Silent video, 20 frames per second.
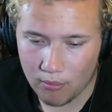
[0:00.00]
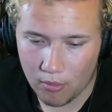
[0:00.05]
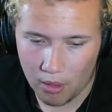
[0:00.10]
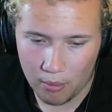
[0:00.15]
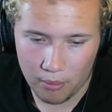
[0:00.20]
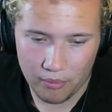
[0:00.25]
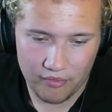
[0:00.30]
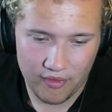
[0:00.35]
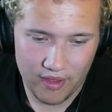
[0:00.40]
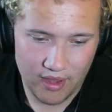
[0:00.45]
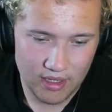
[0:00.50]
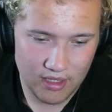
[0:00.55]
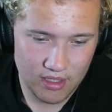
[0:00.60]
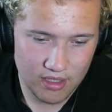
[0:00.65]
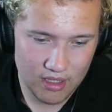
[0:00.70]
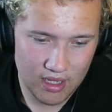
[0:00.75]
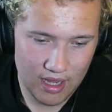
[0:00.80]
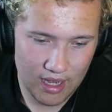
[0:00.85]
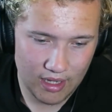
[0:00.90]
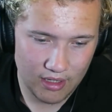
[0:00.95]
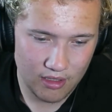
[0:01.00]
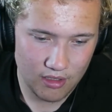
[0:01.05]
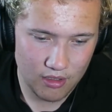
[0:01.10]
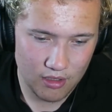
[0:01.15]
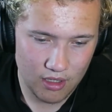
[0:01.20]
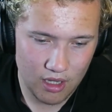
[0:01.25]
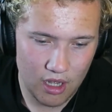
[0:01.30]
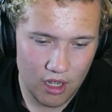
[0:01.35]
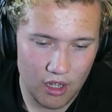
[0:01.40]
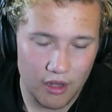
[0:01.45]
Mopface, and
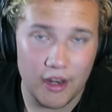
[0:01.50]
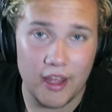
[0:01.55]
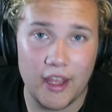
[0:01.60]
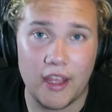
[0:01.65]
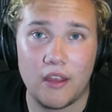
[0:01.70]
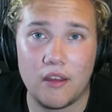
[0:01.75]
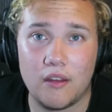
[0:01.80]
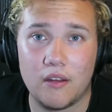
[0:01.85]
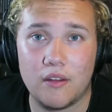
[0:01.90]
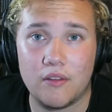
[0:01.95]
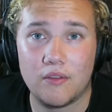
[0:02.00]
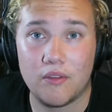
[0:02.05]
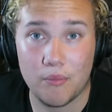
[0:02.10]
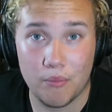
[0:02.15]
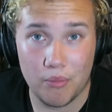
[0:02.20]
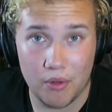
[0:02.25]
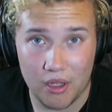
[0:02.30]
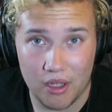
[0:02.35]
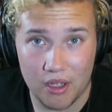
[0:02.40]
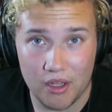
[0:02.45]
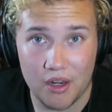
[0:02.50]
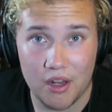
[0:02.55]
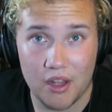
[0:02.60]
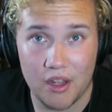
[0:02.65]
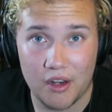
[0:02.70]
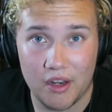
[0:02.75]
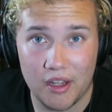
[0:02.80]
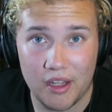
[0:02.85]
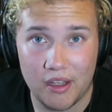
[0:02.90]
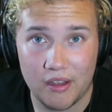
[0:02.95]
Ernie from Bert and
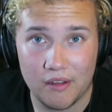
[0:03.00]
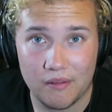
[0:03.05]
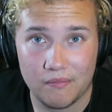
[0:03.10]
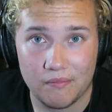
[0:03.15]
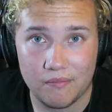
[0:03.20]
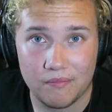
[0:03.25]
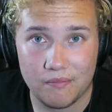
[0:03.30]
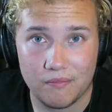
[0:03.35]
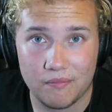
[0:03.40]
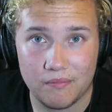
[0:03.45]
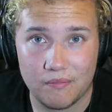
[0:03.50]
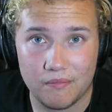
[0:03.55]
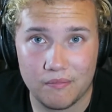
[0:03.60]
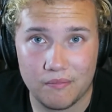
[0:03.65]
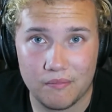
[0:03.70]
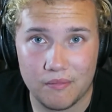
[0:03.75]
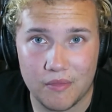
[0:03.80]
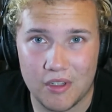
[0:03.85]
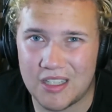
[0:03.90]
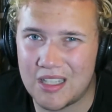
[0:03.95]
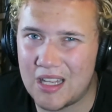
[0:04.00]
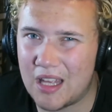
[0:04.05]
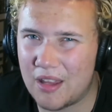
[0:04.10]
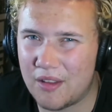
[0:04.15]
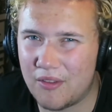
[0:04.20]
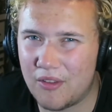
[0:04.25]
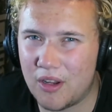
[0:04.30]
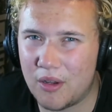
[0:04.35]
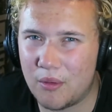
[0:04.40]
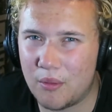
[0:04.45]
Ernie. Is that
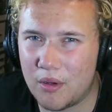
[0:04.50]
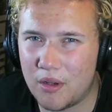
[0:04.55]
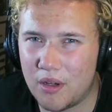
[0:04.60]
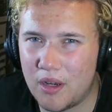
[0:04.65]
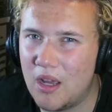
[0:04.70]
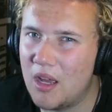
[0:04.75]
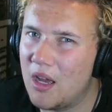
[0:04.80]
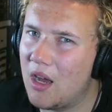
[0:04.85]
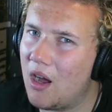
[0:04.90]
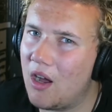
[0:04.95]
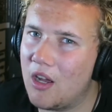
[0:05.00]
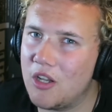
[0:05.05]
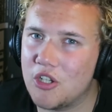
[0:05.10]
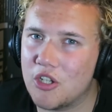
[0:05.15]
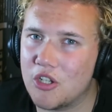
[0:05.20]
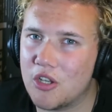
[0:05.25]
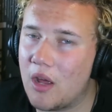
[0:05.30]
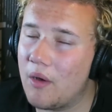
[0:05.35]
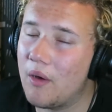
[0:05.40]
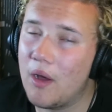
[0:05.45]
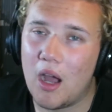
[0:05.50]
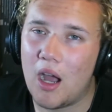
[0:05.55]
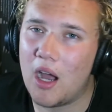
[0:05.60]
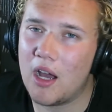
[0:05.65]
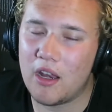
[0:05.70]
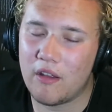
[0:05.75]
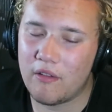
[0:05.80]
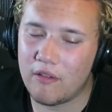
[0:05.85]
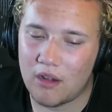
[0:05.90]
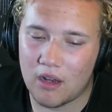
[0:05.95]
the right one? I should know. I
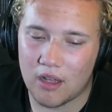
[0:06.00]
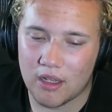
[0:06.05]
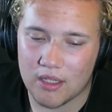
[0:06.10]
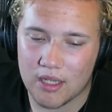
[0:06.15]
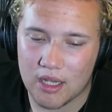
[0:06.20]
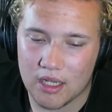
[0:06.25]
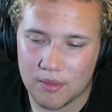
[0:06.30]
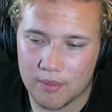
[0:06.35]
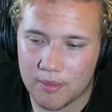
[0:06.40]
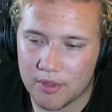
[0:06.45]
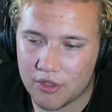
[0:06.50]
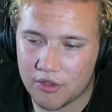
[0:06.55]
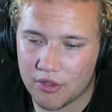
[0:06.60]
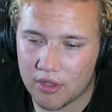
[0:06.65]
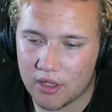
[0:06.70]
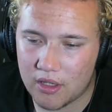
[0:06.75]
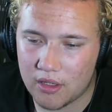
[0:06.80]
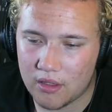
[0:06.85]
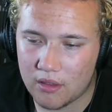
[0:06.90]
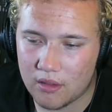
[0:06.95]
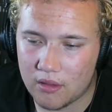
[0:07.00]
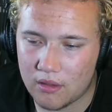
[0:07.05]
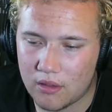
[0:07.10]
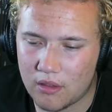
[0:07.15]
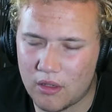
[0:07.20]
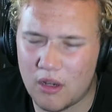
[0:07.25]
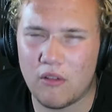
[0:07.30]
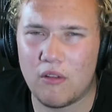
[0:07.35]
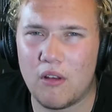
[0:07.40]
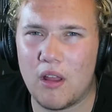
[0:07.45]
don't really like Sesame Street.
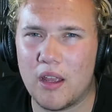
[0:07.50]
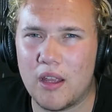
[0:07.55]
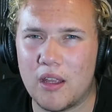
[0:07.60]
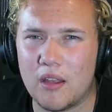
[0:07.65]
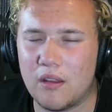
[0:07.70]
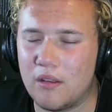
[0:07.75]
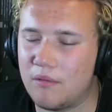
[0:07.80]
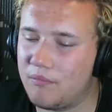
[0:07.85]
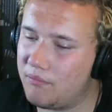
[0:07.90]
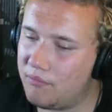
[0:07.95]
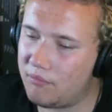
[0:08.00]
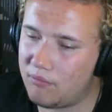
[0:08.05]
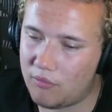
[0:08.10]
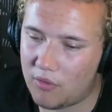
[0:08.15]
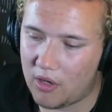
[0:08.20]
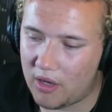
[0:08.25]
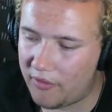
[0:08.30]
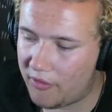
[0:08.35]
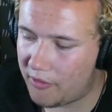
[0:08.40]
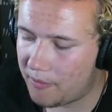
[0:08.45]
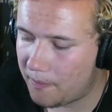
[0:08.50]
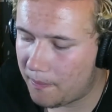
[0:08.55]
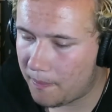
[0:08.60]
Don't like. Whatever.